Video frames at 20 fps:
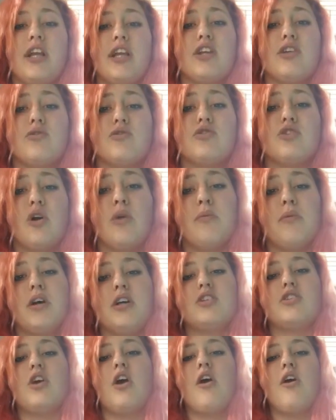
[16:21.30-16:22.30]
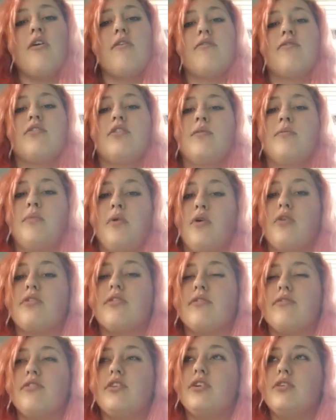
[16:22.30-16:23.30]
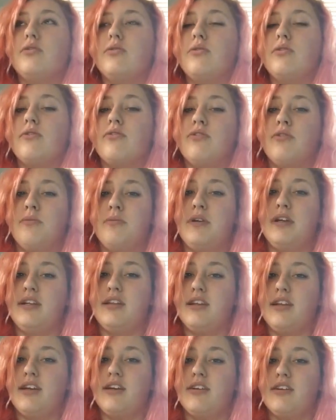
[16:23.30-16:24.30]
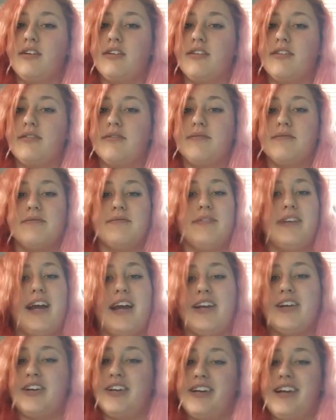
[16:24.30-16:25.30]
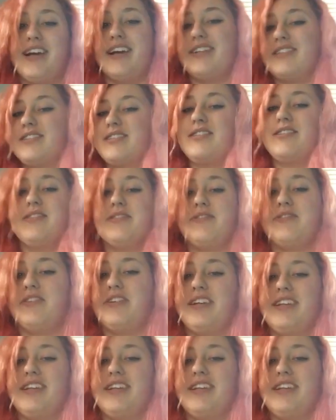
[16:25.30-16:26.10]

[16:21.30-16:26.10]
thank you so much for the both of you for being there. I couldn't ask for